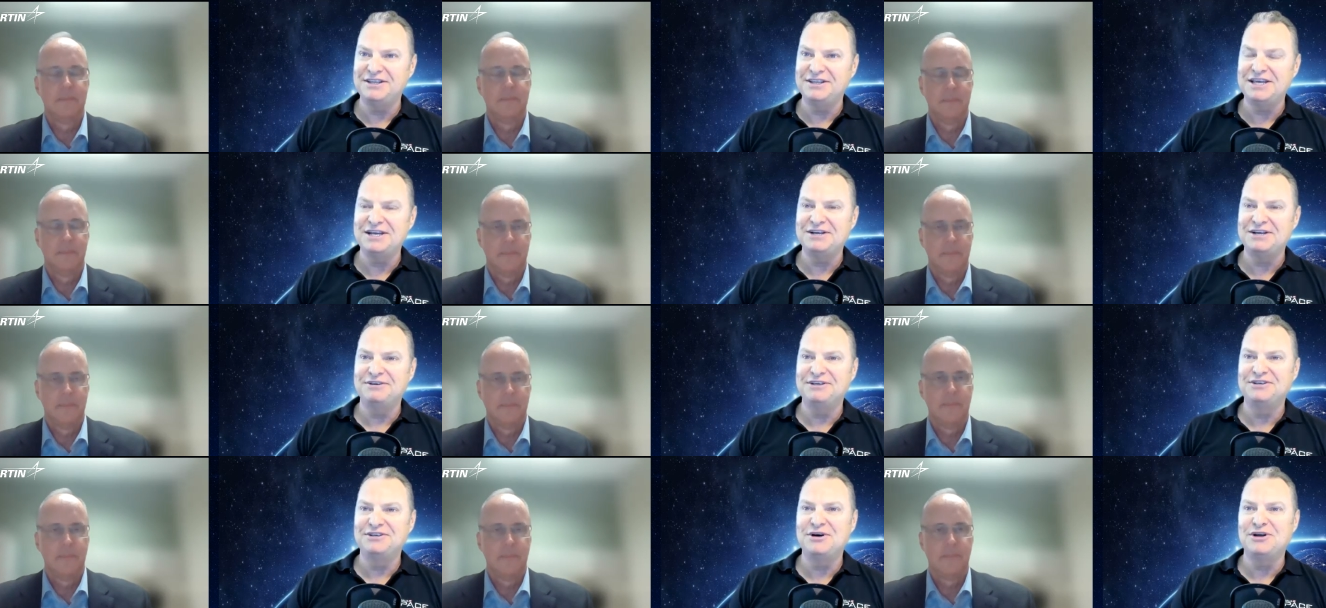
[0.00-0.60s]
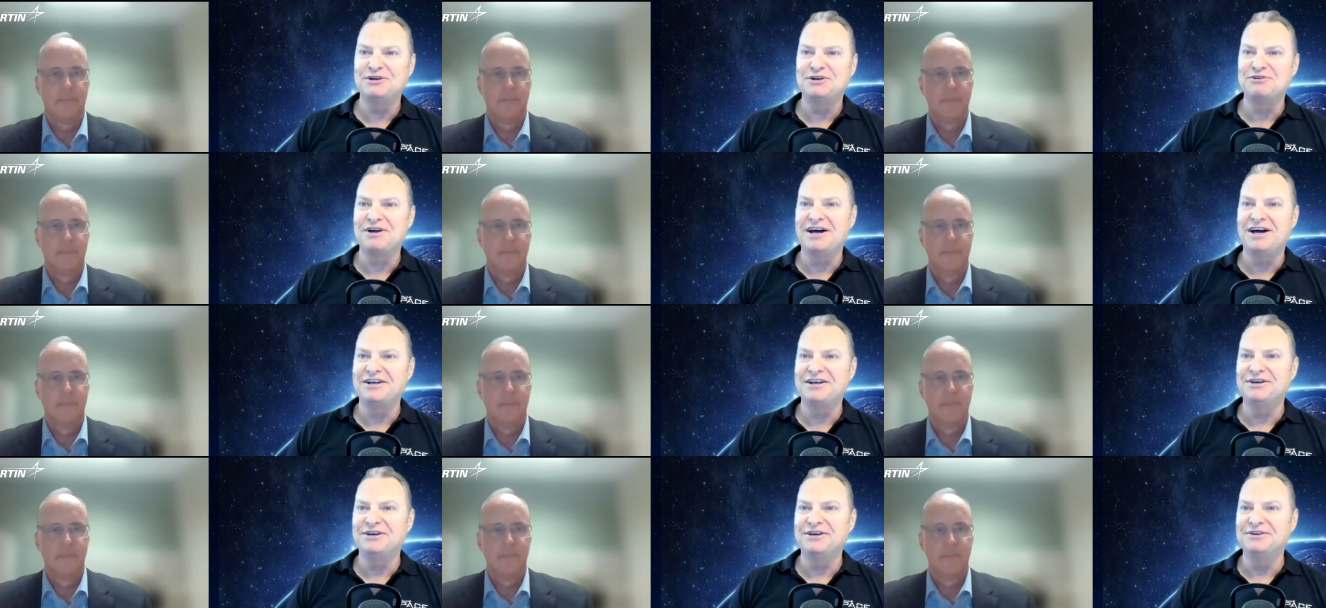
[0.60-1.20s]
Speaker 1: you're there in
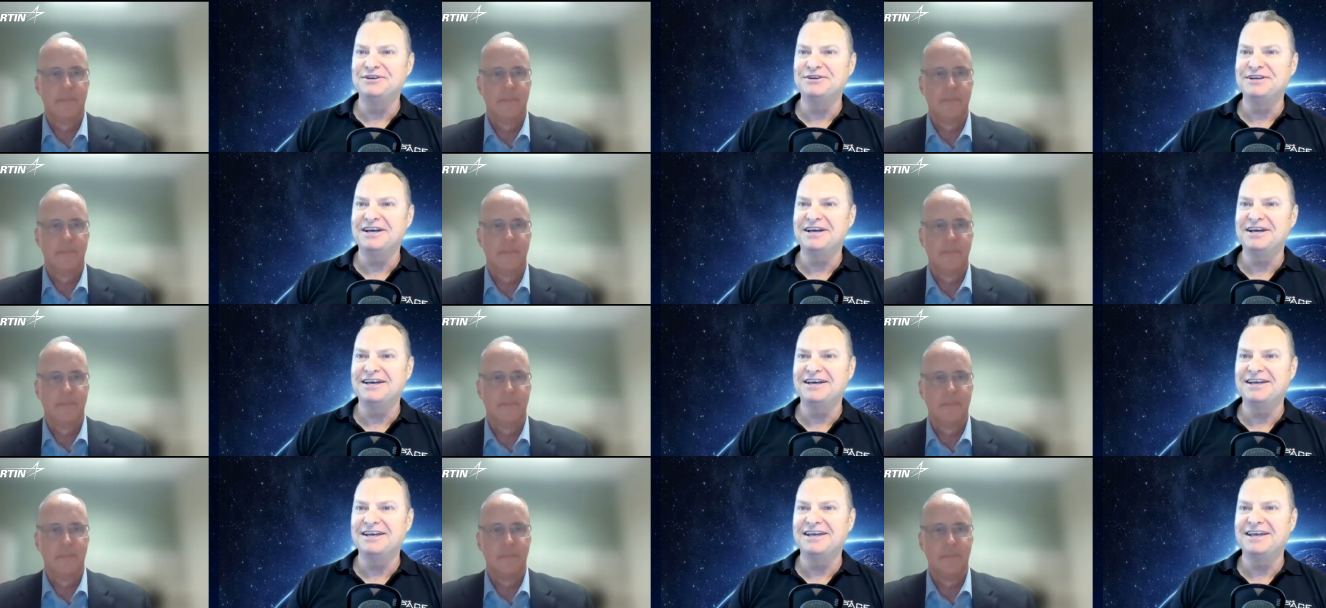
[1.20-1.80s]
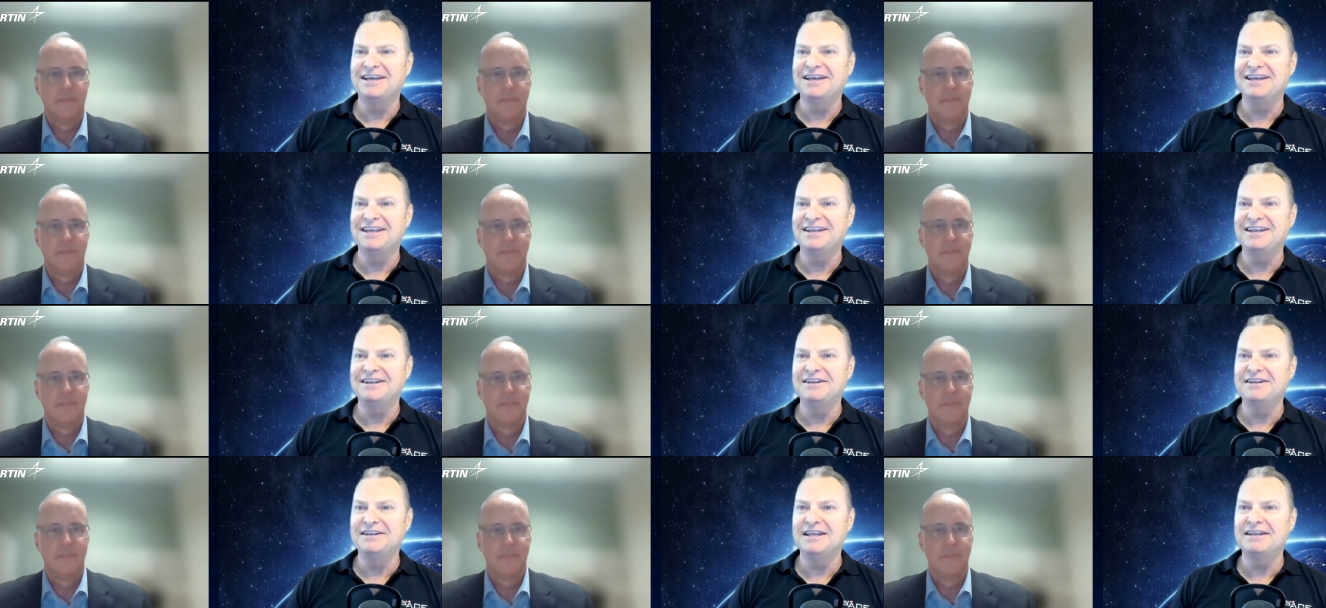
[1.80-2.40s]
Colorado, uh,
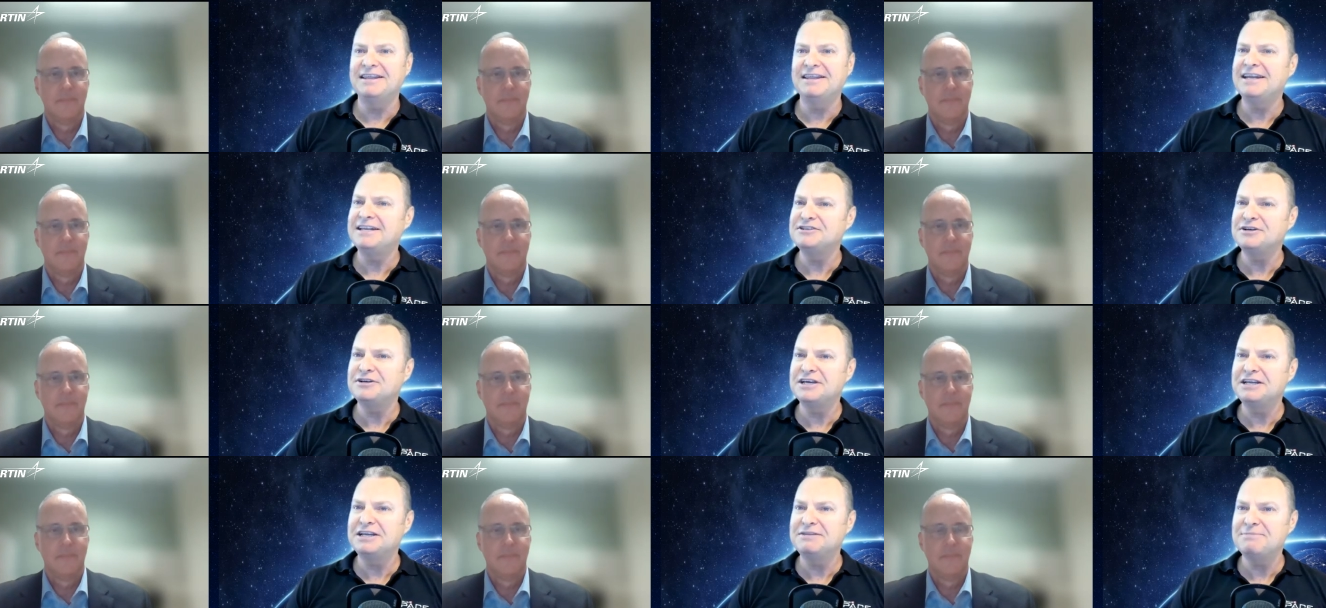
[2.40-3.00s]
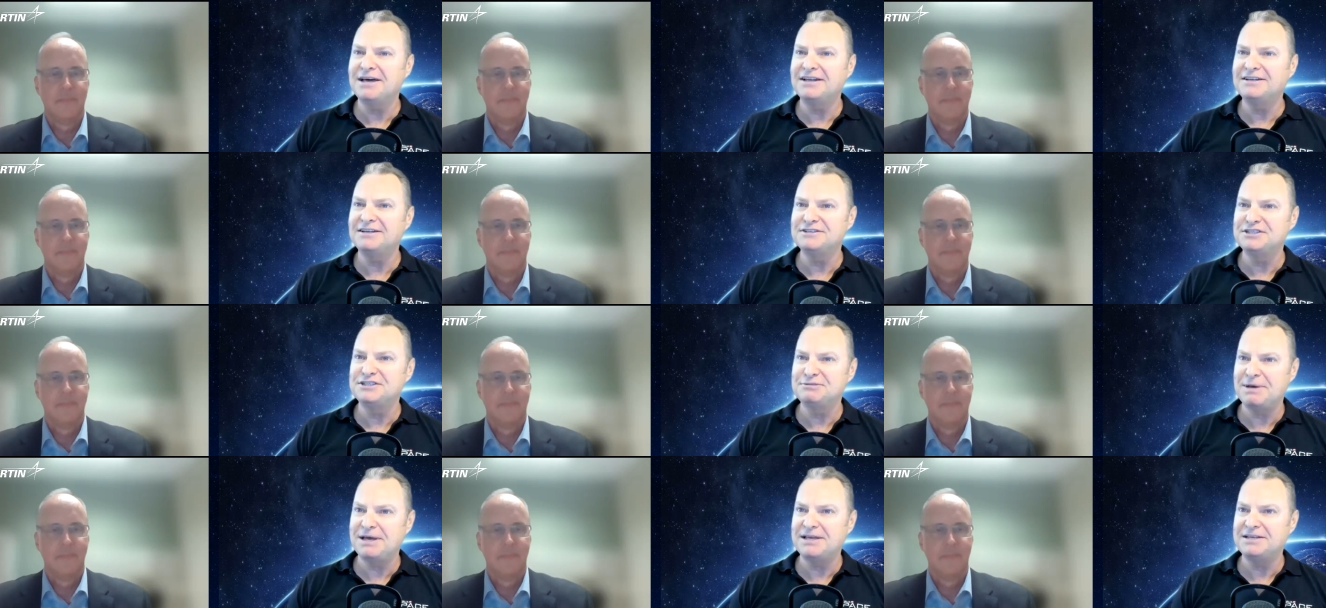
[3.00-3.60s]
and that, that is Lockheed Martin
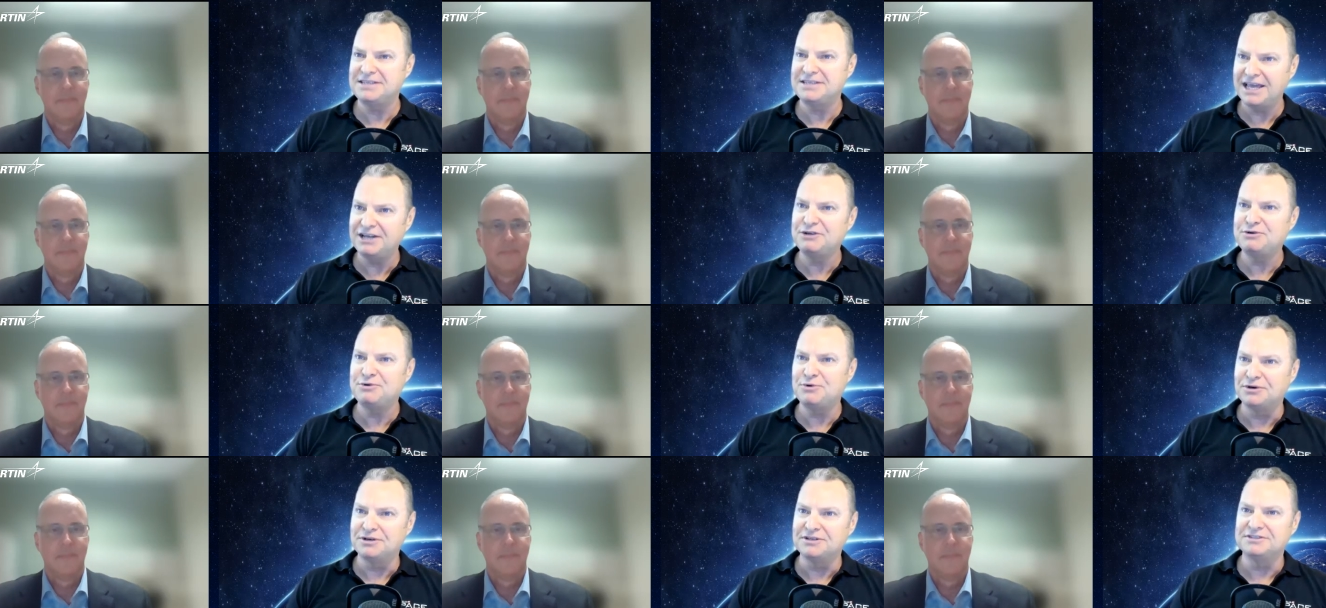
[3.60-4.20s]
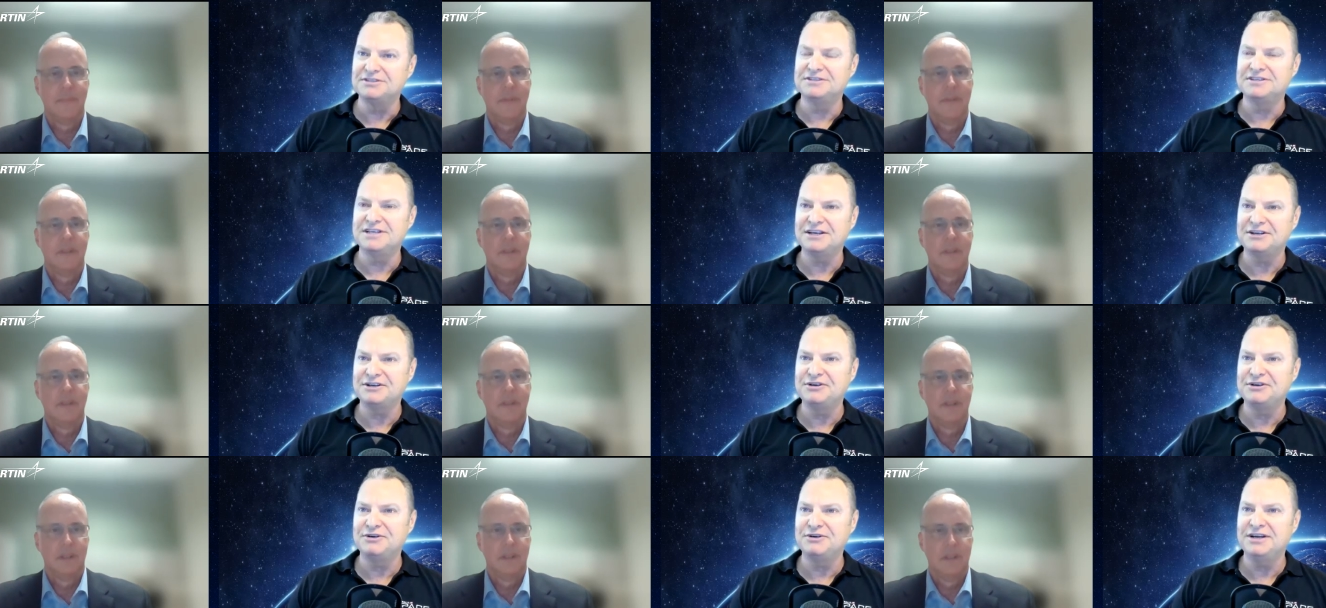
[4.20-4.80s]
Space headquarters. Is that
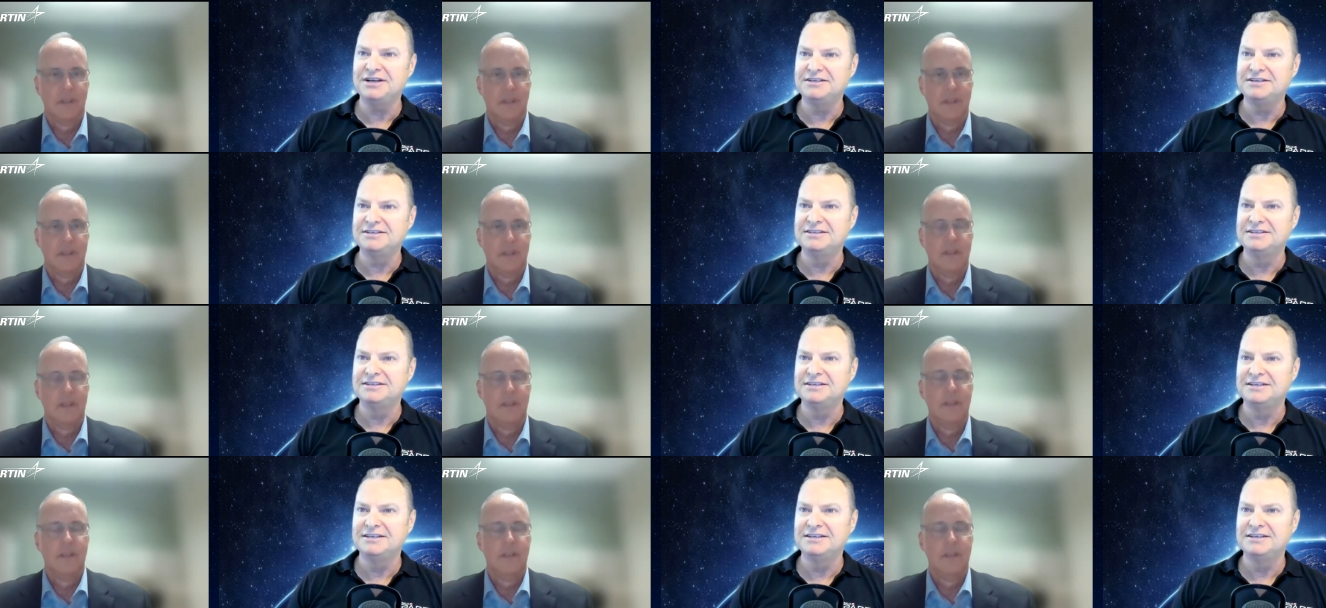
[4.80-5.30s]
correct?